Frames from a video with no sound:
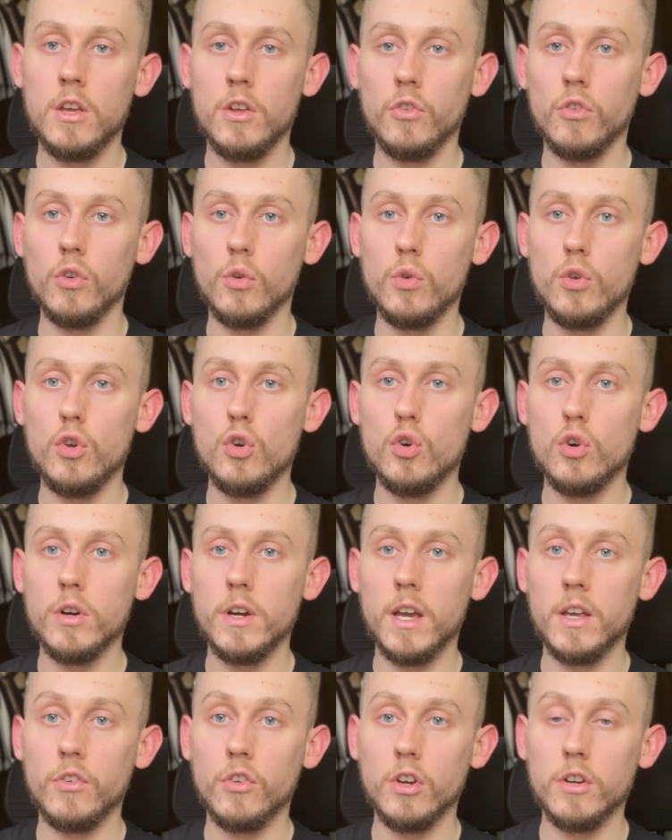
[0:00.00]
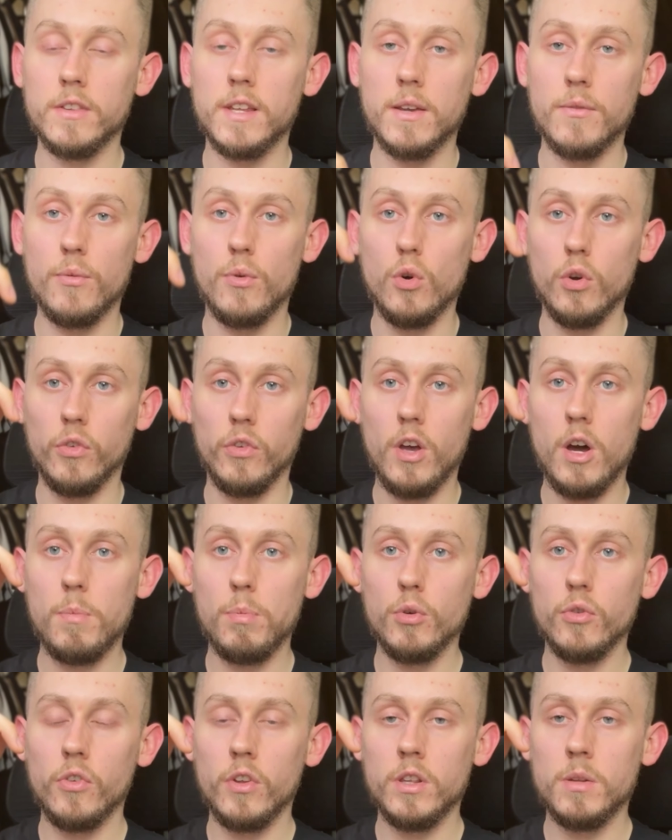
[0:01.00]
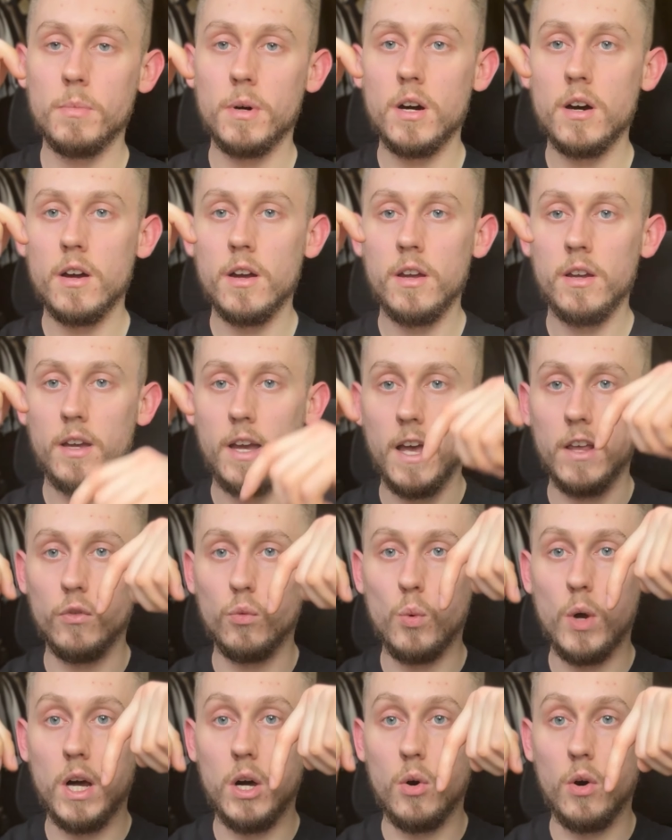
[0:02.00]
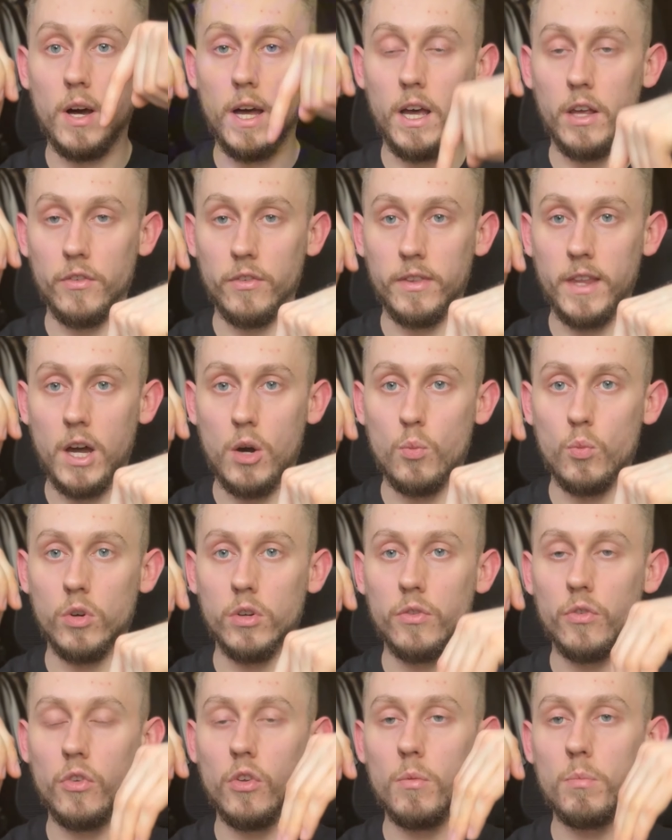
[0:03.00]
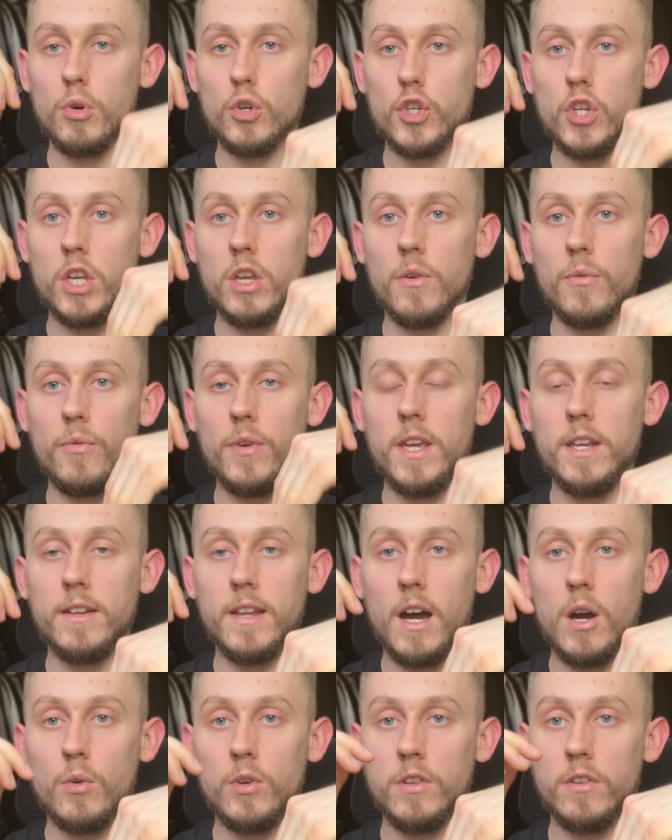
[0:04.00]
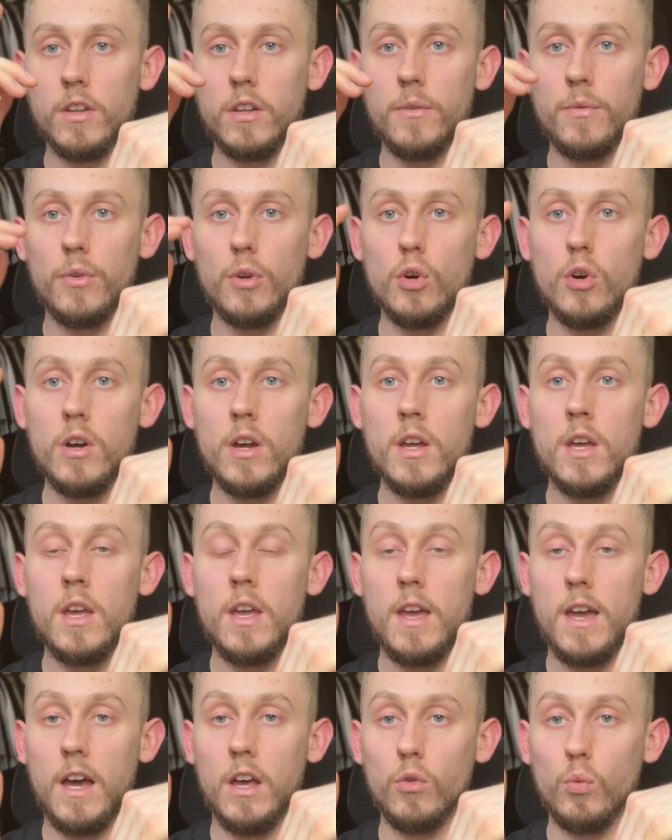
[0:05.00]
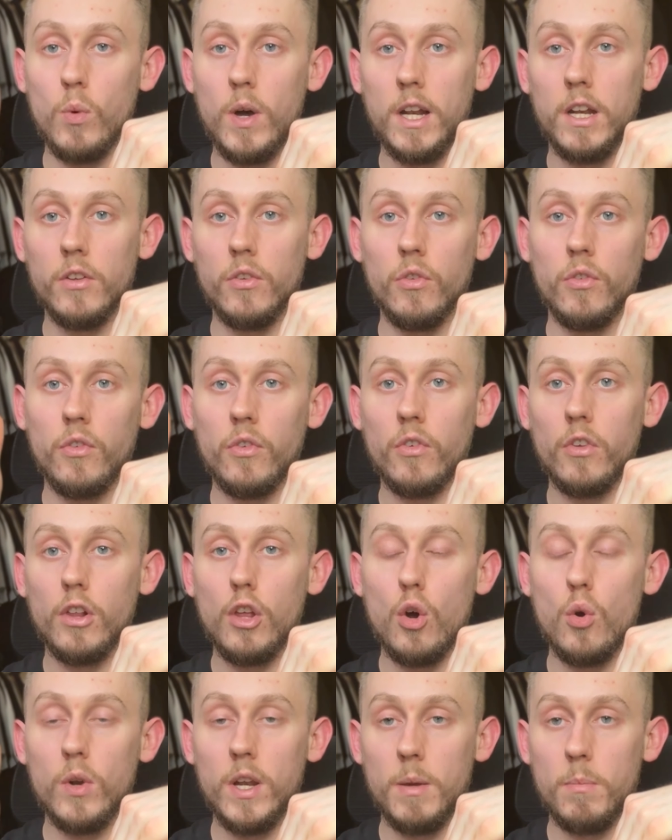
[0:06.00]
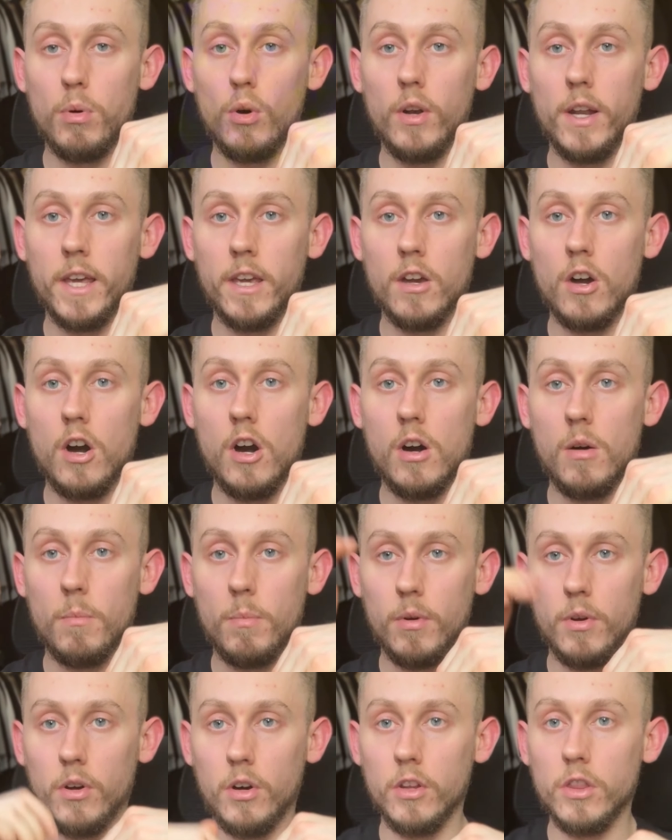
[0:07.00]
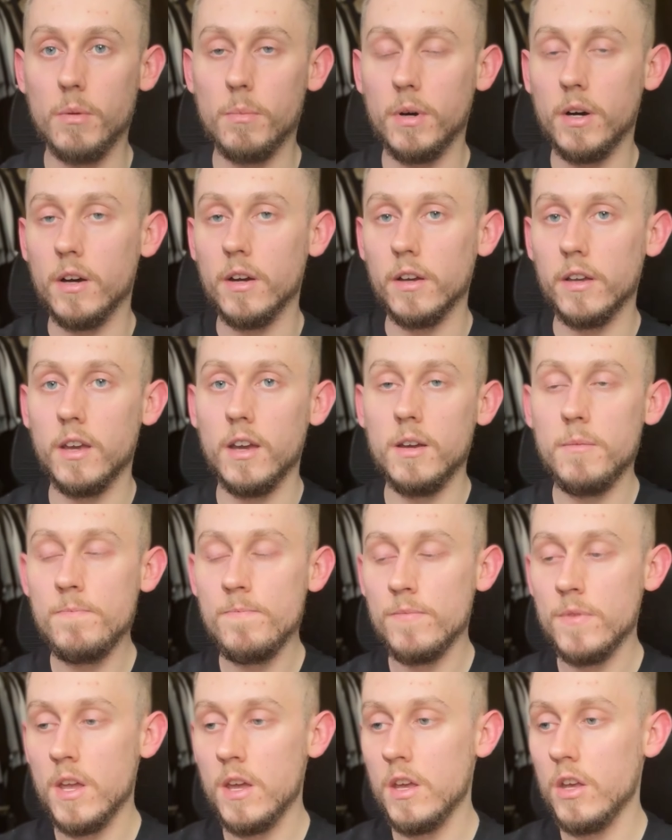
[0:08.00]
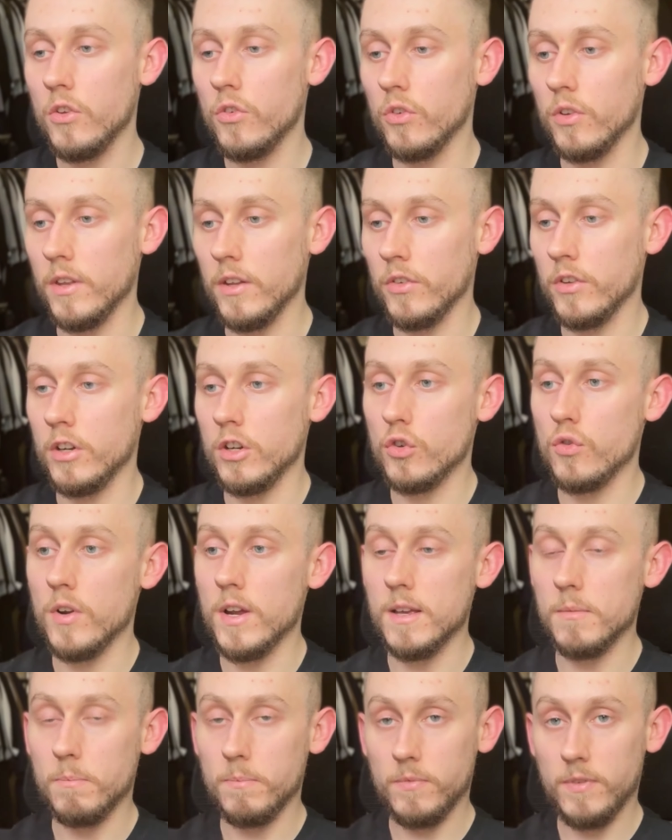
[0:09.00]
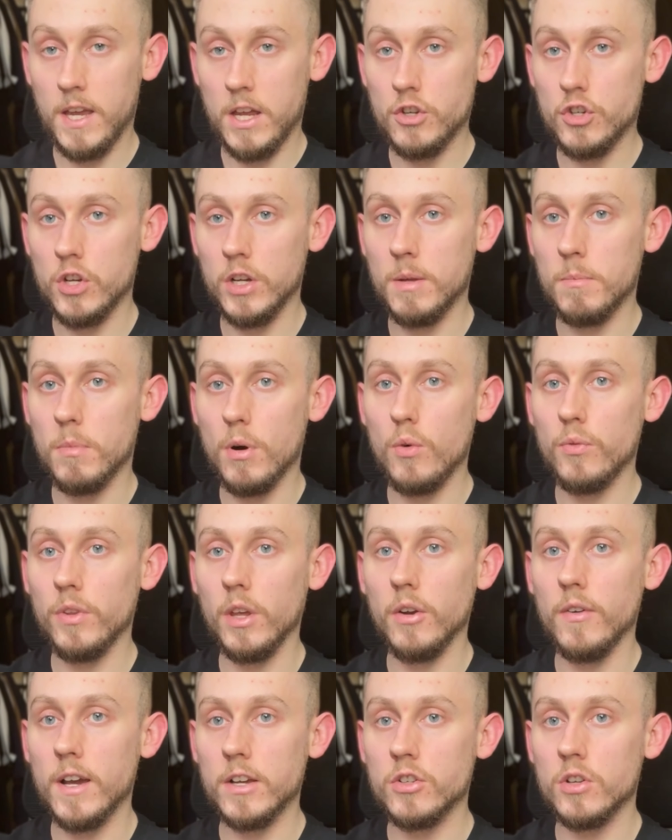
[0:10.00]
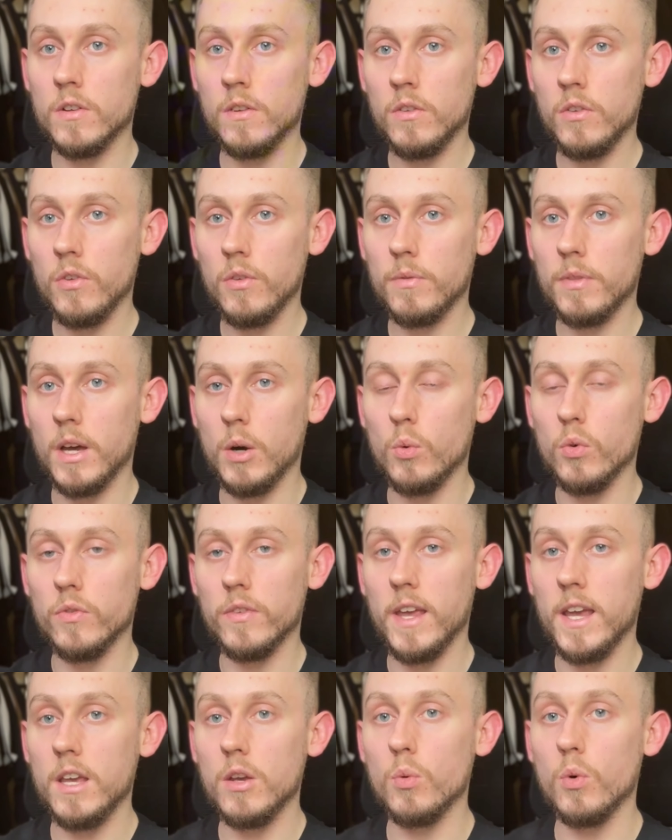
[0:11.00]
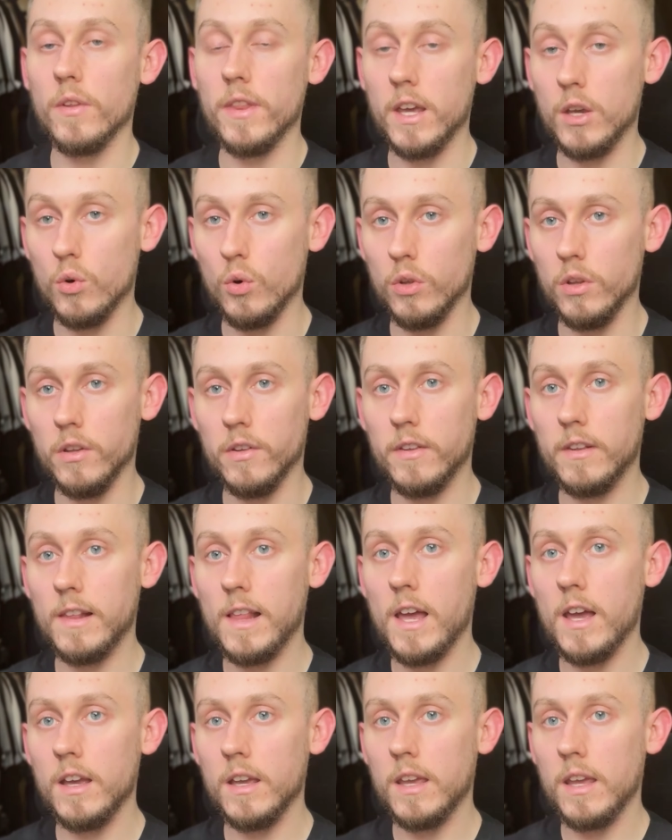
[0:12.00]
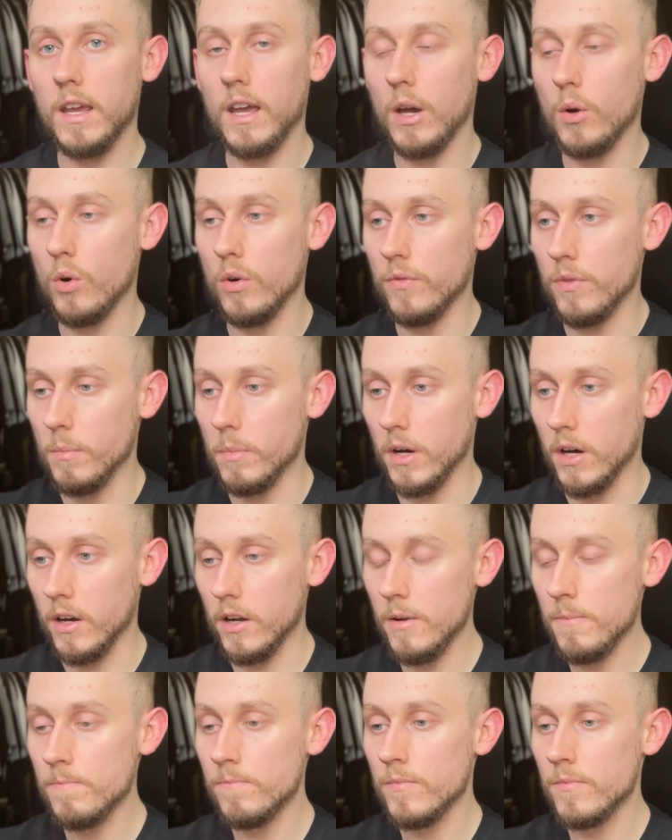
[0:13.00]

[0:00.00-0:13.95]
So you're exerting force upwards on the bar as well as downwards. So pushing your feet down into the floor as well as slowly pulling up on the bar, okay? So that's going to create tension in both directions. That will take what they call the slack out of the bar.